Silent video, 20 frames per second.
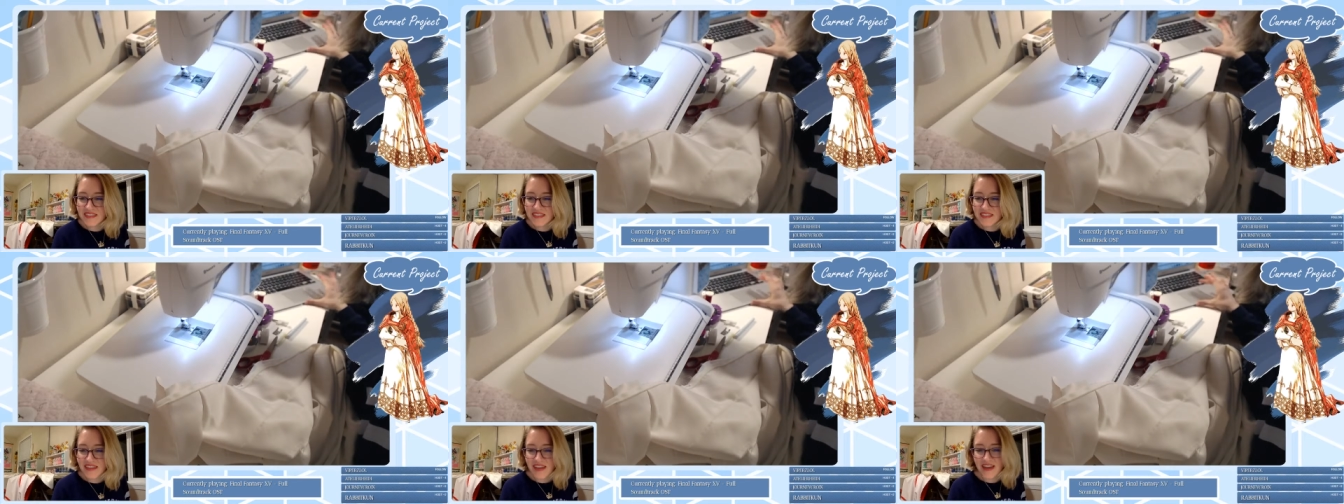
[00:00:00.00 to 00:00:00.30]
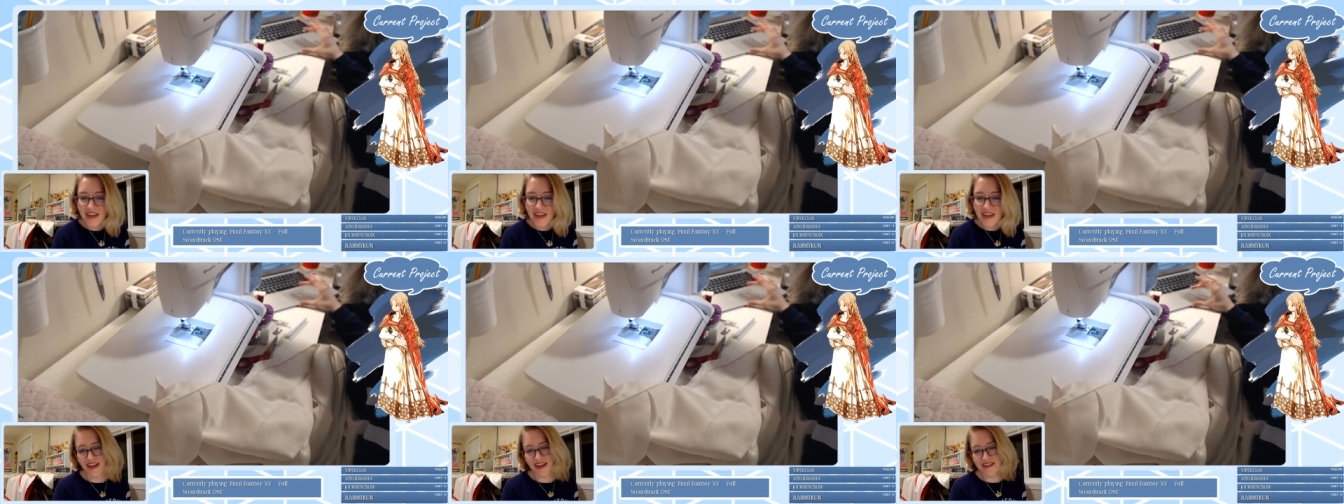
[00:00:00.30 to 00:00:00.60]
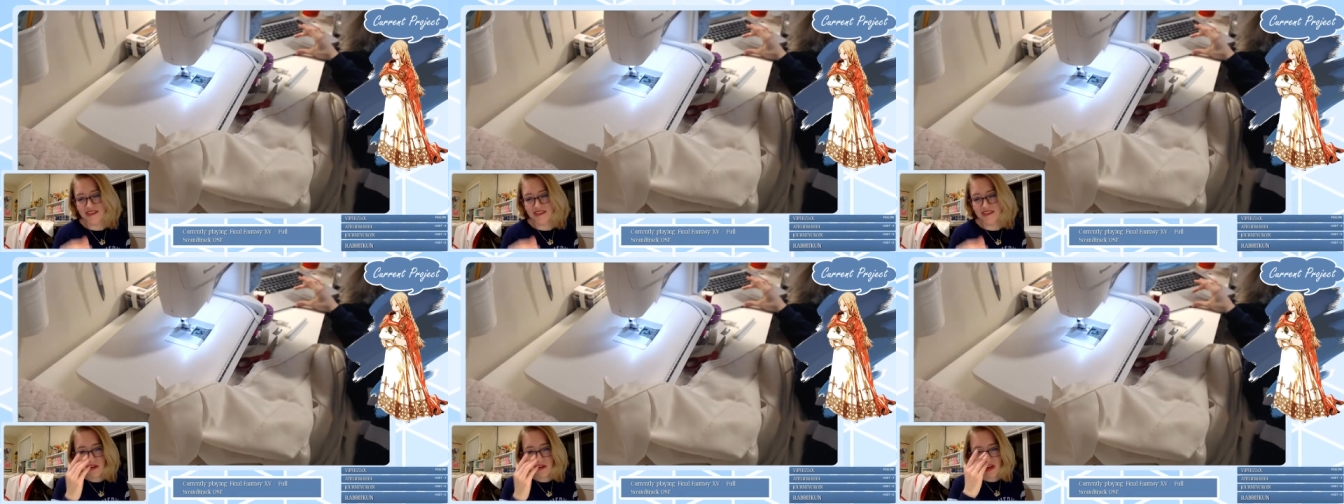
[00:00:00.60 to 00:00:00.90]
Yeah,
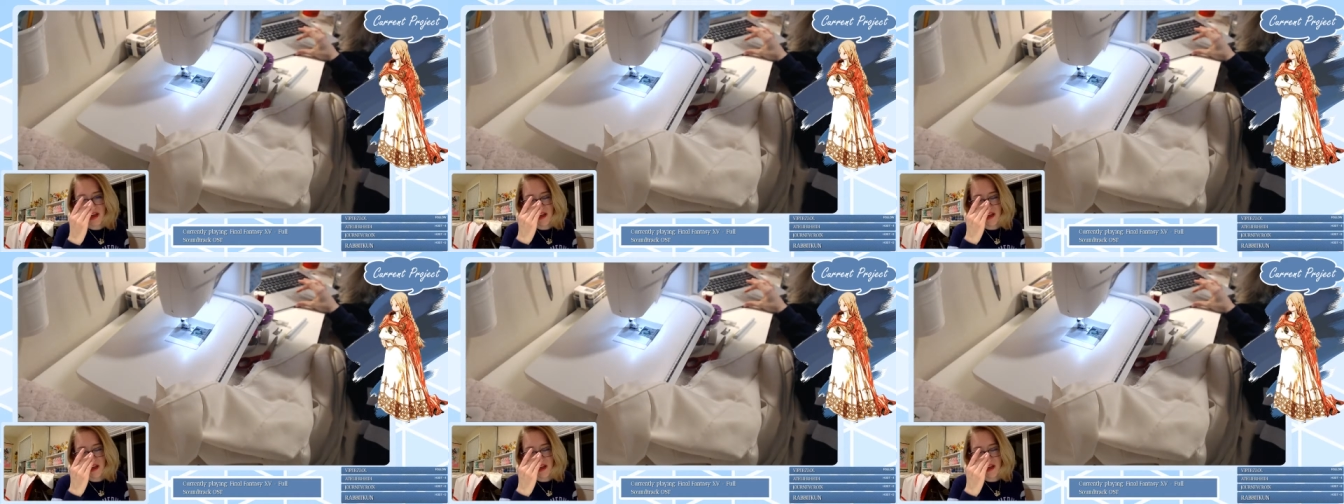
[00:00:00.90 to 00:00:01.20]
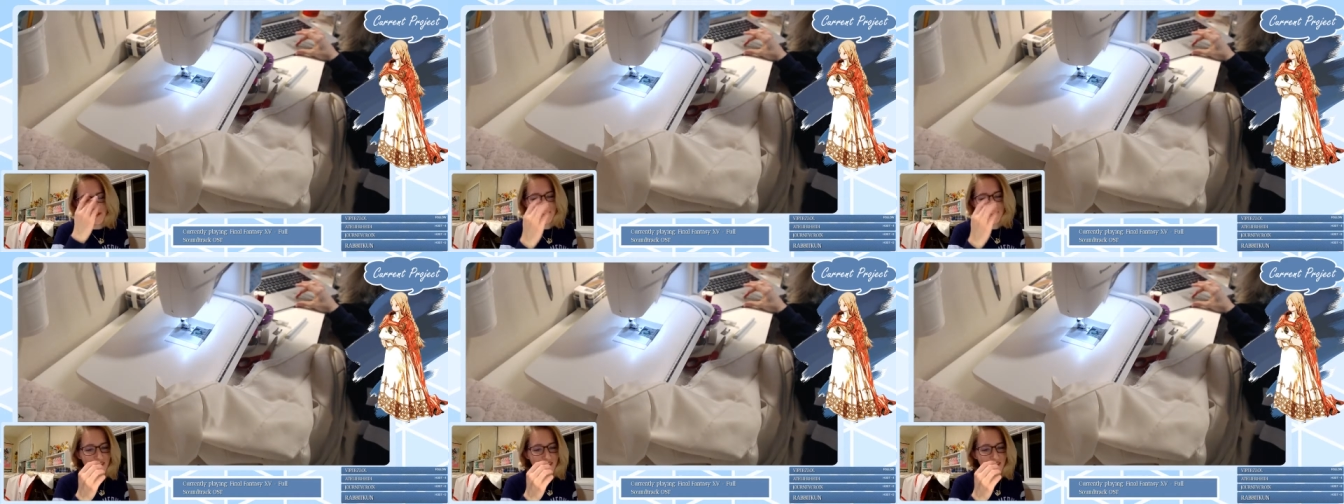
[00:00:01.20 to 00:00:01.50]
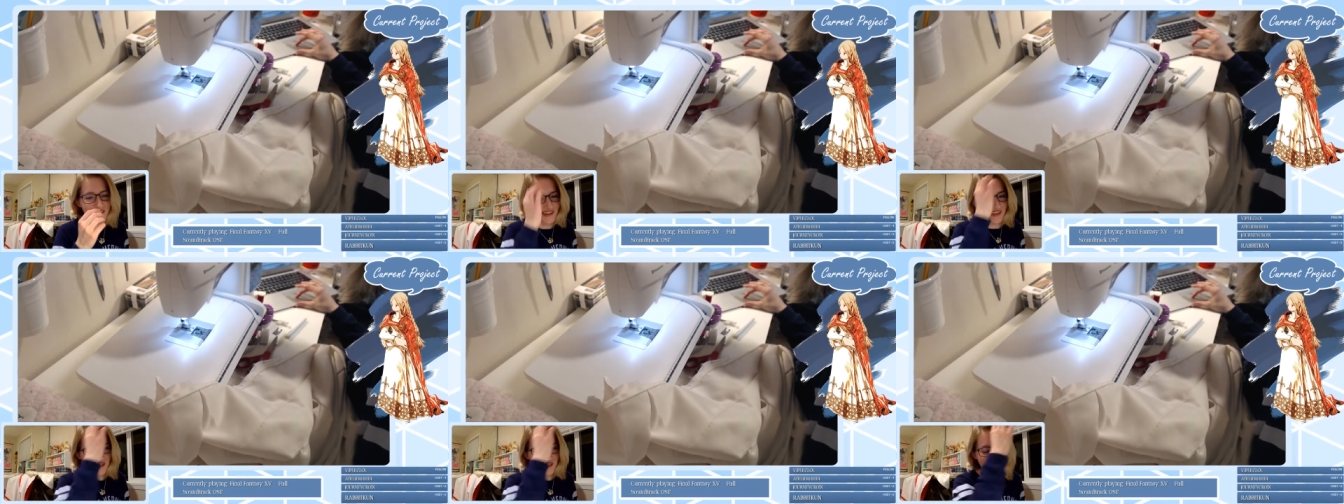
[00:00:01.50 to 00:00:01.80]
so I, have
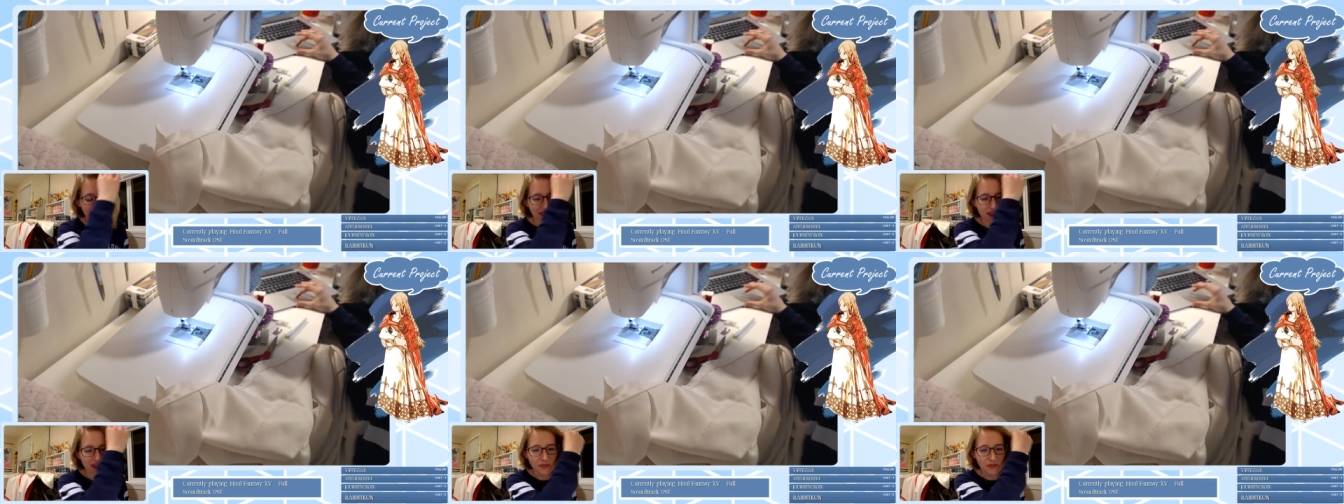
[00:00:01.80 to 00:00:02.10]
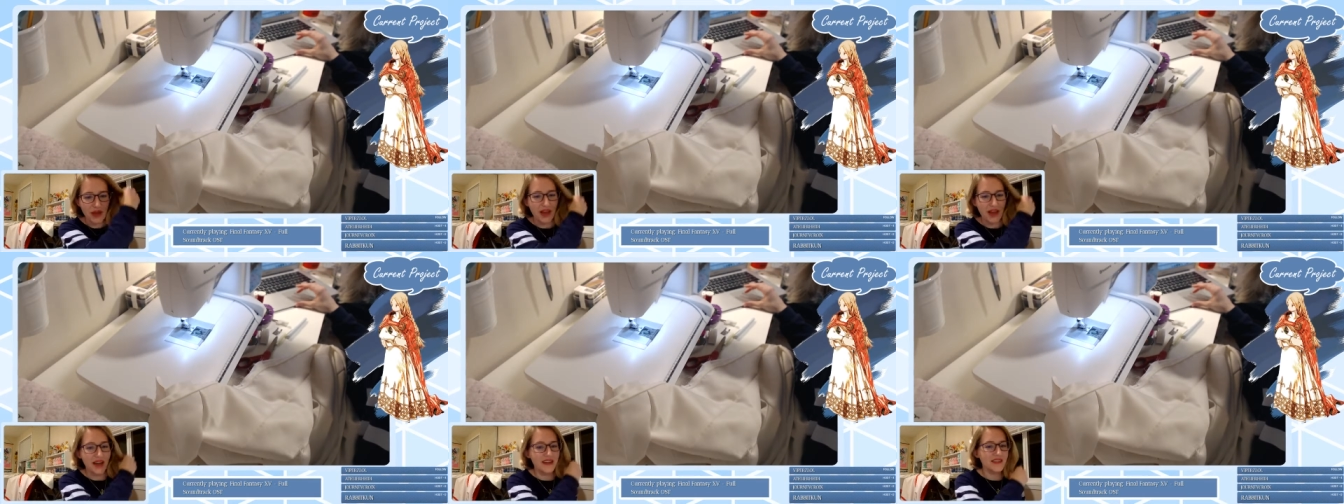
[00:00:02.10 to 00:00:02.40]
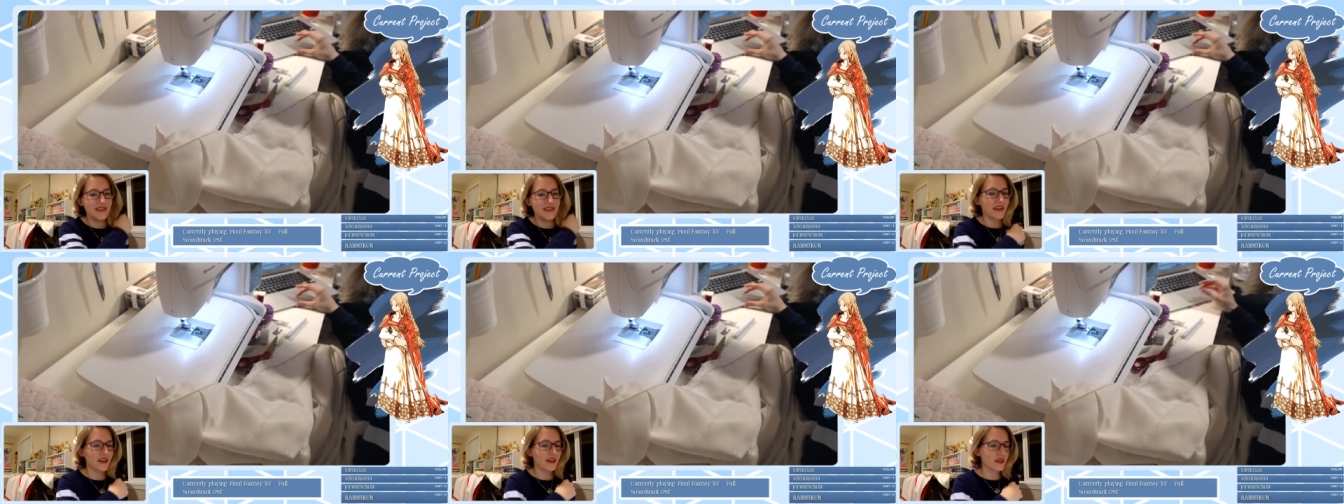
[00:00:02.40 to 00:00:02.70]
definitely in the past,
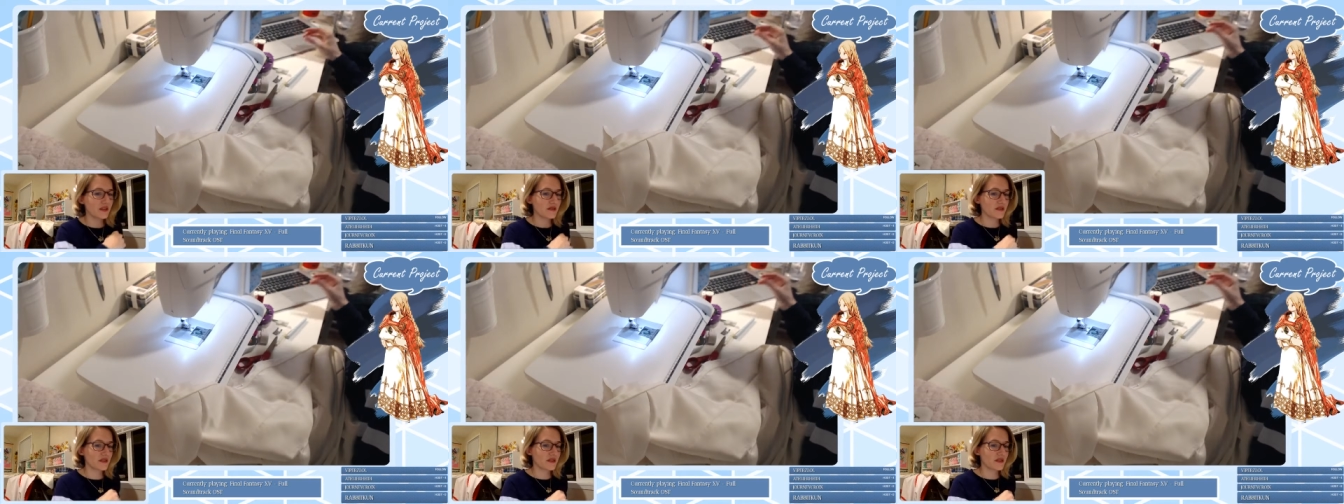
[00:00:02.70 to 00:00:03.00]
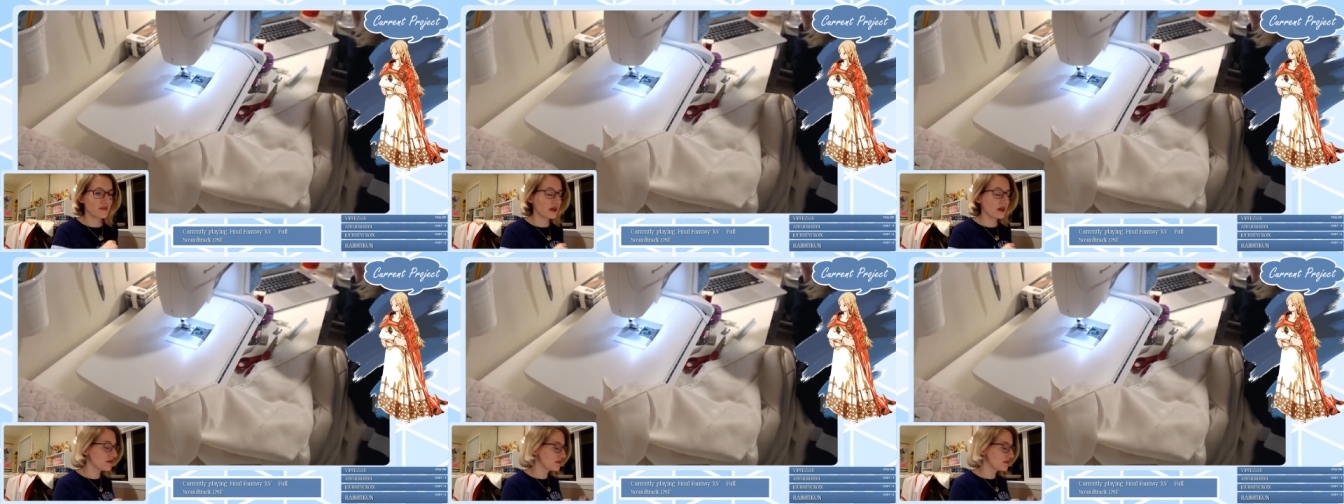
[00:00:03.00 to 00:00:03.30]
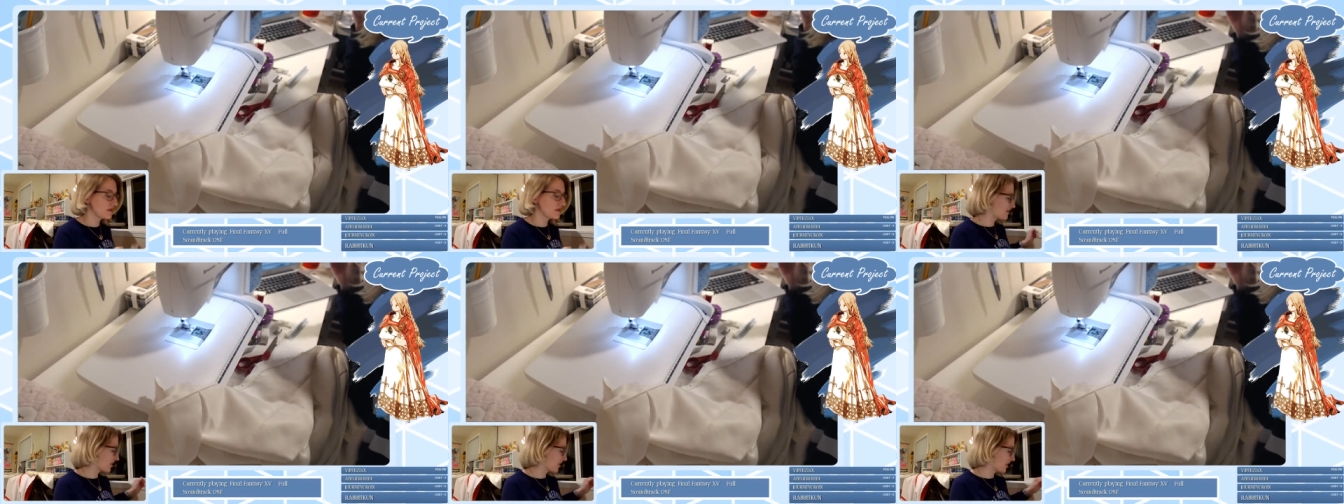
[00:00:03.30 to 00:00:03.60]
like I used when I was
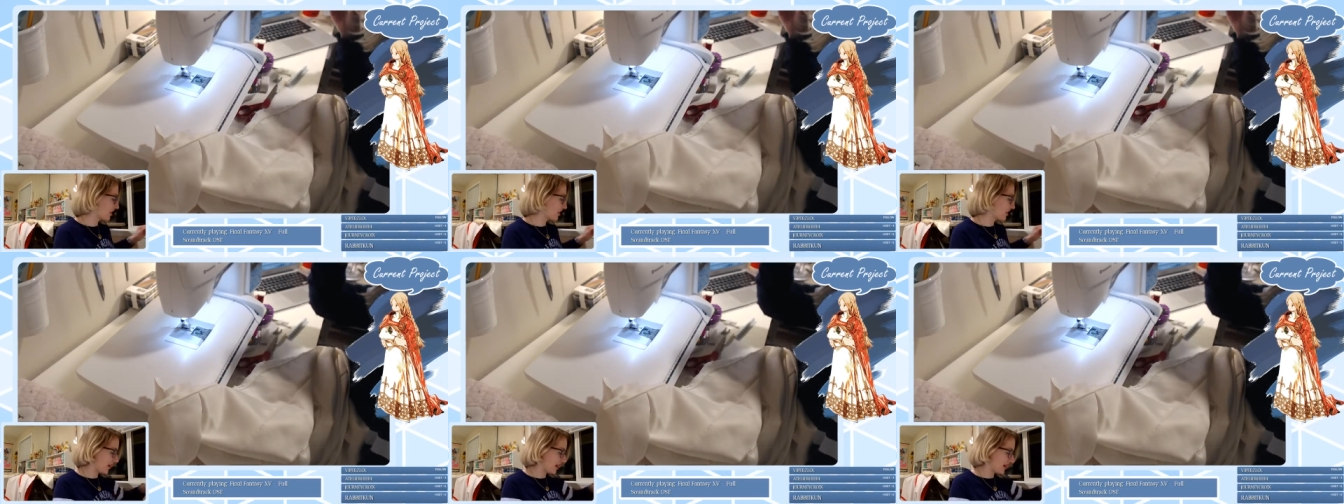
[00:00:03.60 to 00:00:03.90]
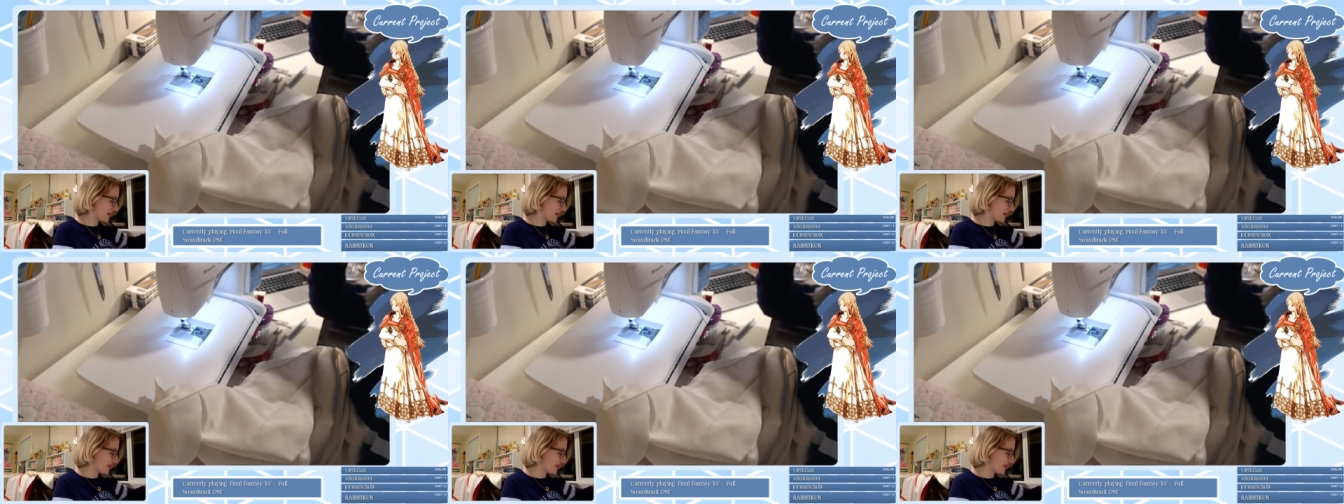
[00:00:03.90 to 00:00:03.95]
starting grad